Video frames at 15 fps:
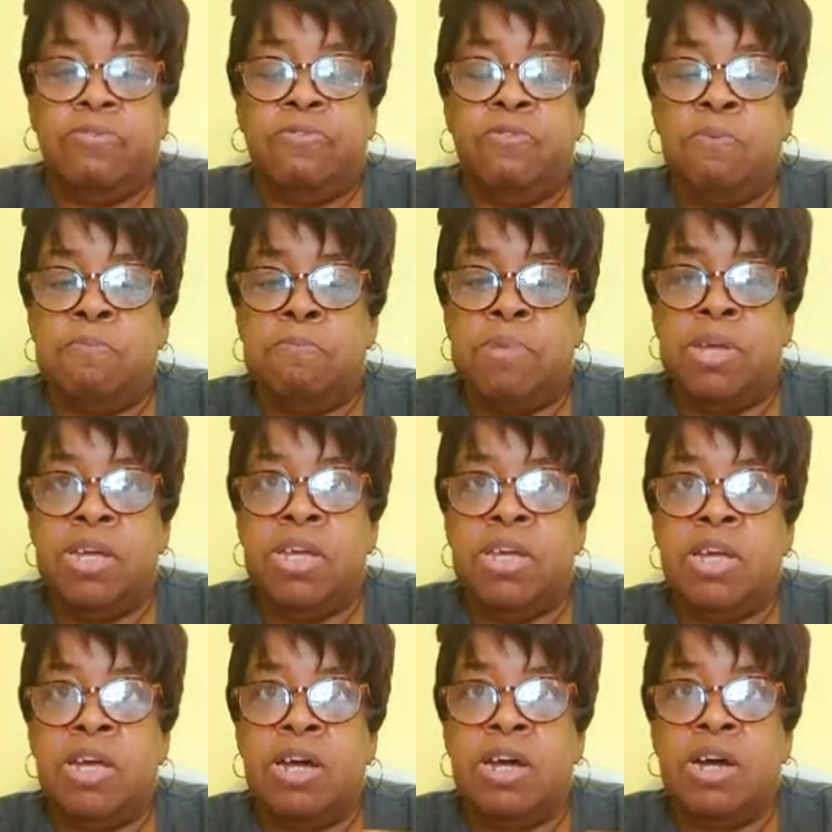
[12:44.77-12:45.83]
For
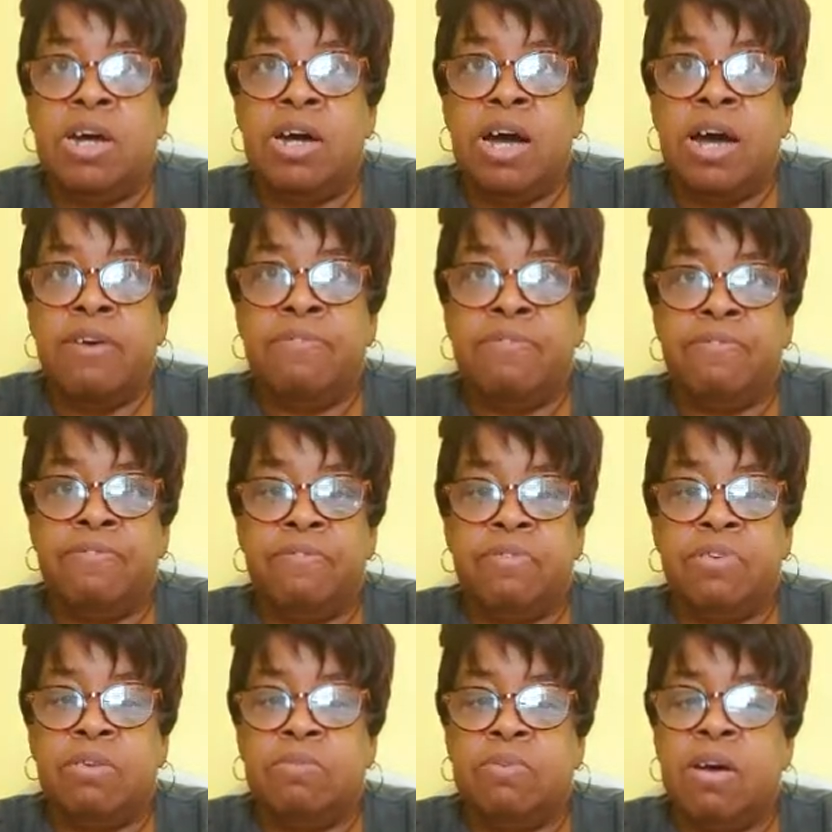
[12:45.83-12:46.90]
me, I've
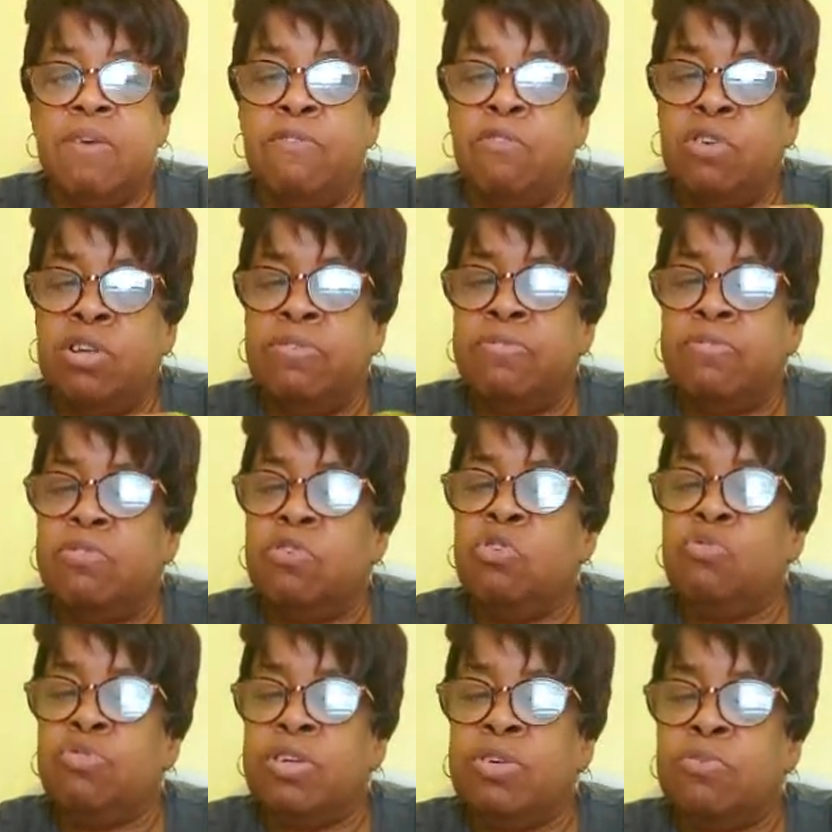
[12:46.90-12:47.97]
only
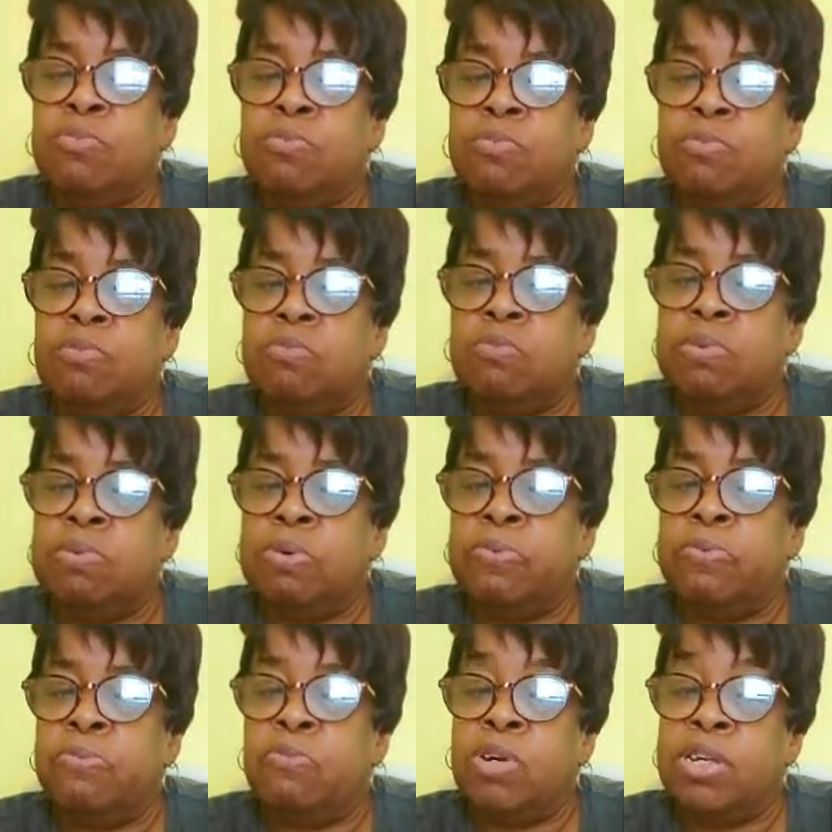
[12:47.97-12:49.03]
used it maybe
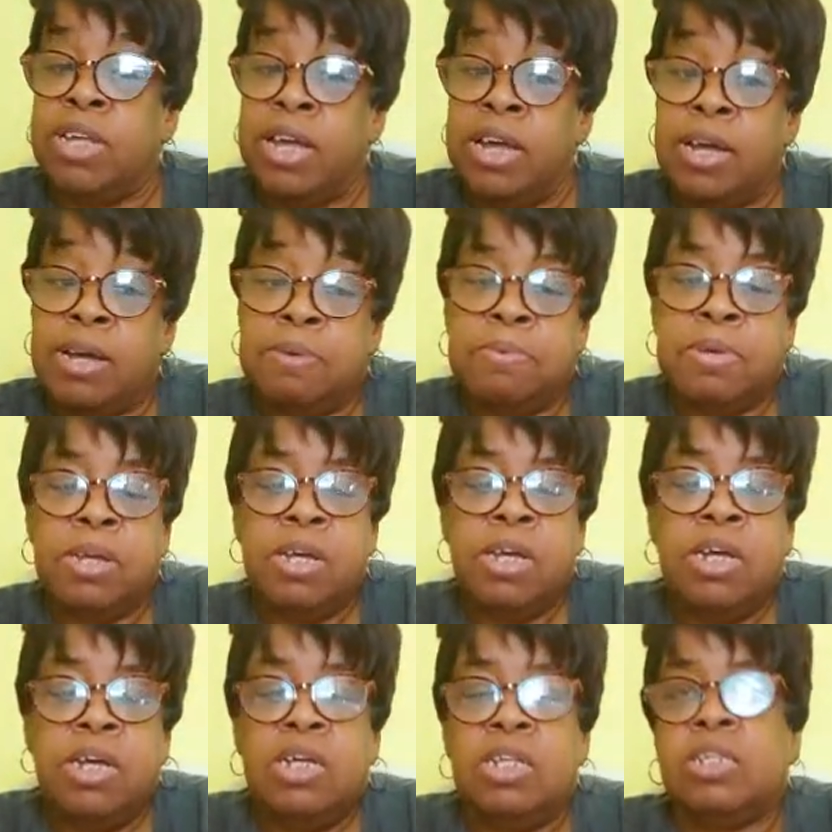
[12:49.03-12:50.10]
one time.
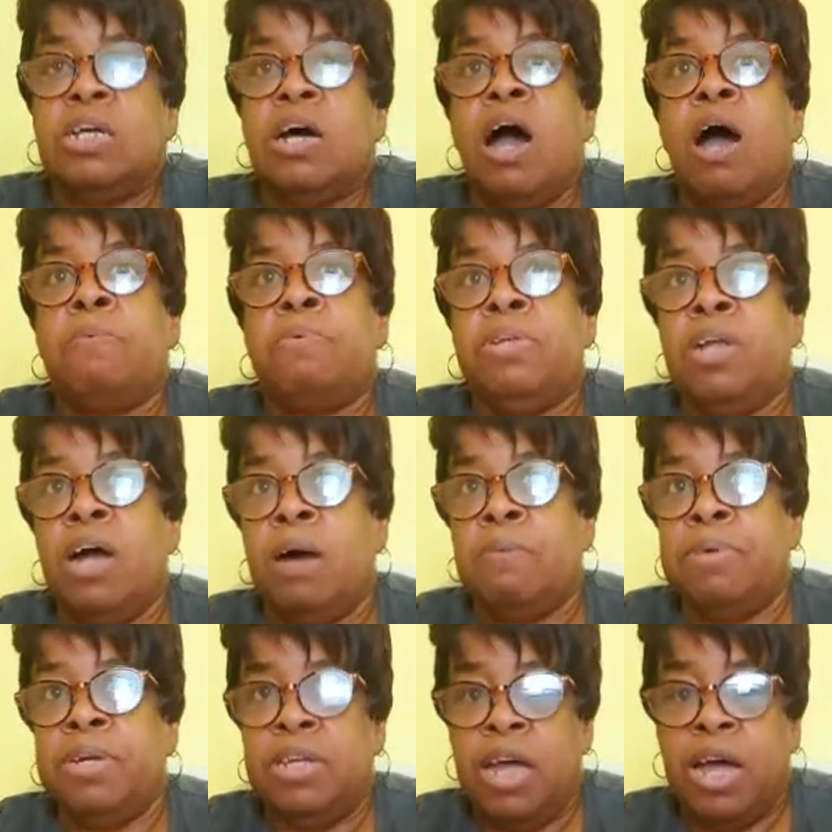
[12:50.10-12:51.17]
It's the Hobby
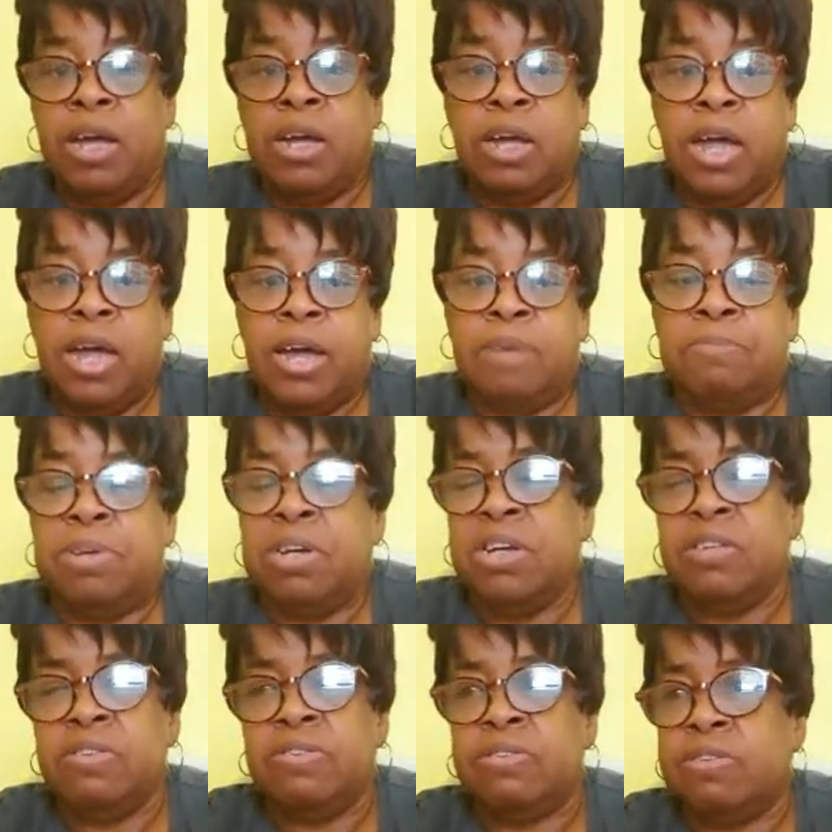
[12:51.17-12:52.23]
Lobby type kind
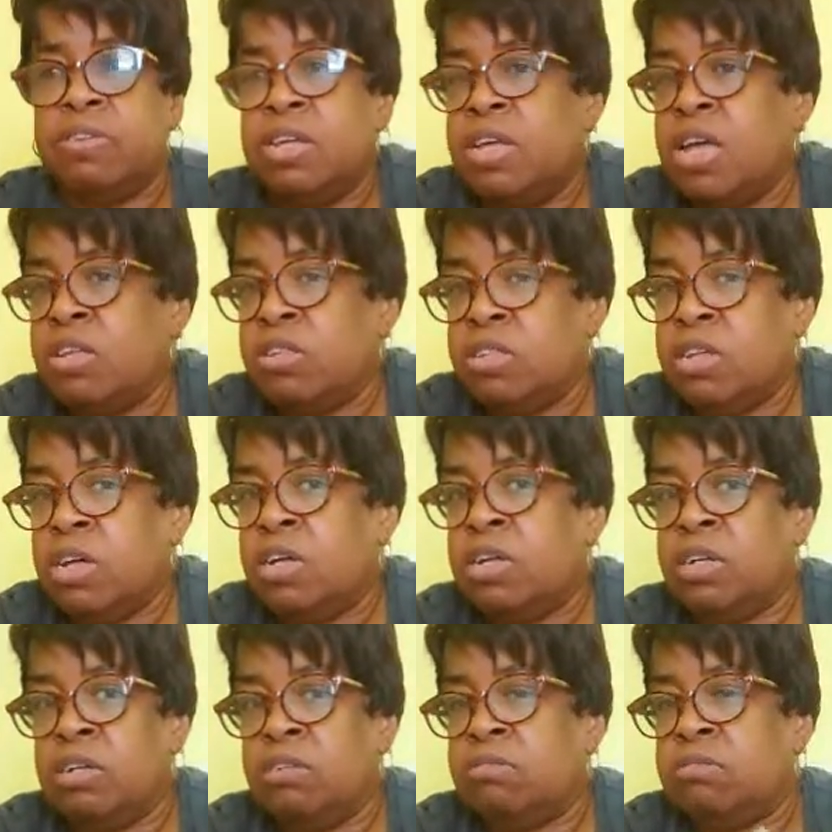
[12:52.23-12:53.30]
because it has a
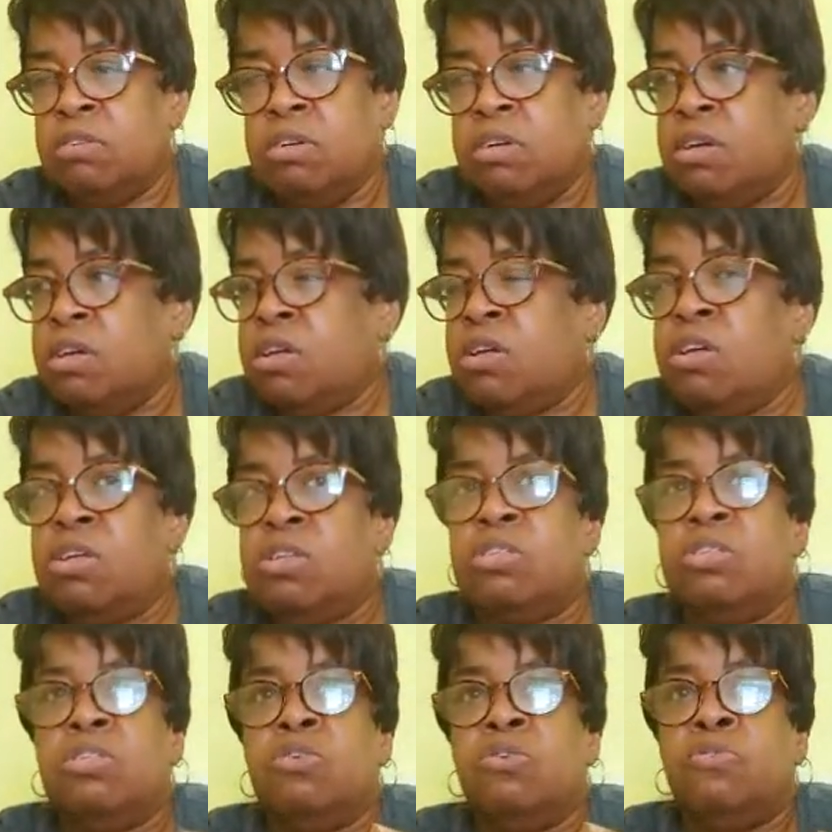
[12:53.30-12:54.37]

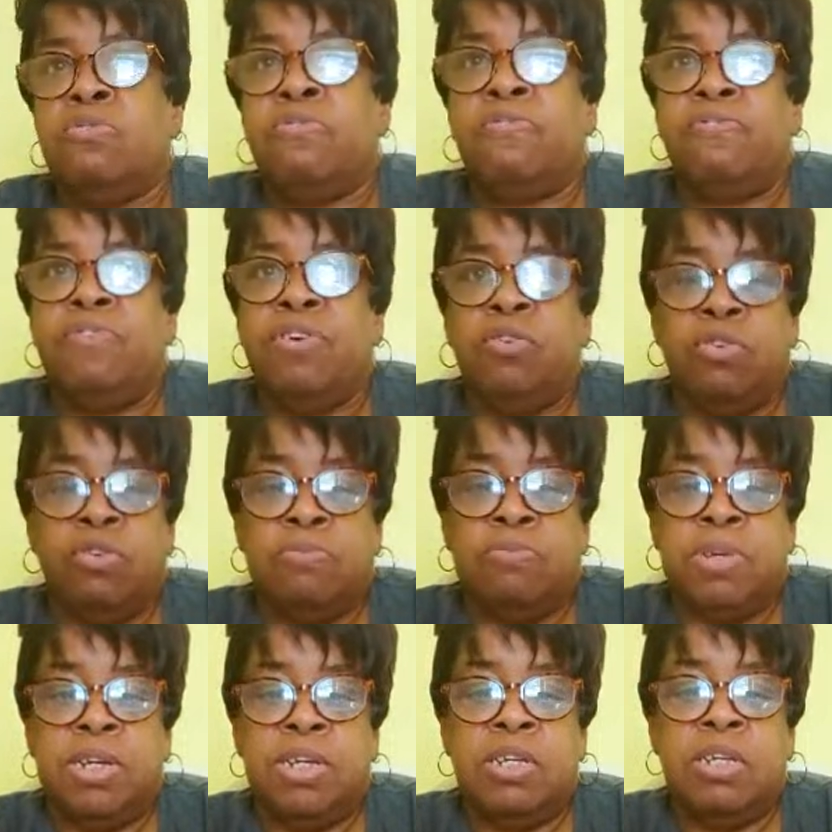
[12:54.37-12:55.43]
certain feel to
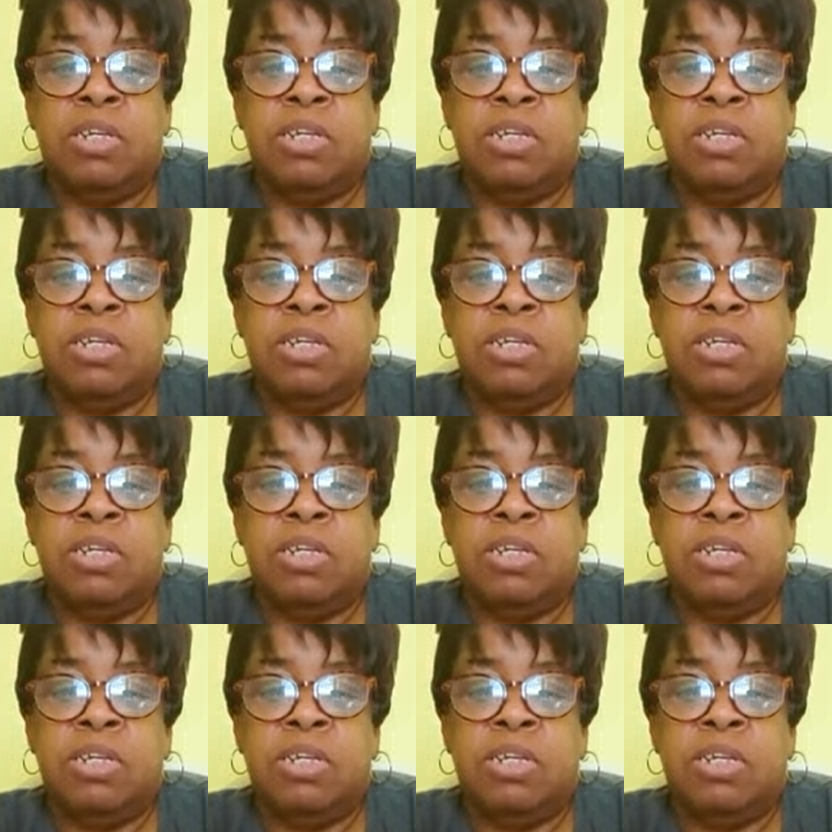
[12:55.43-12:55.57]
me.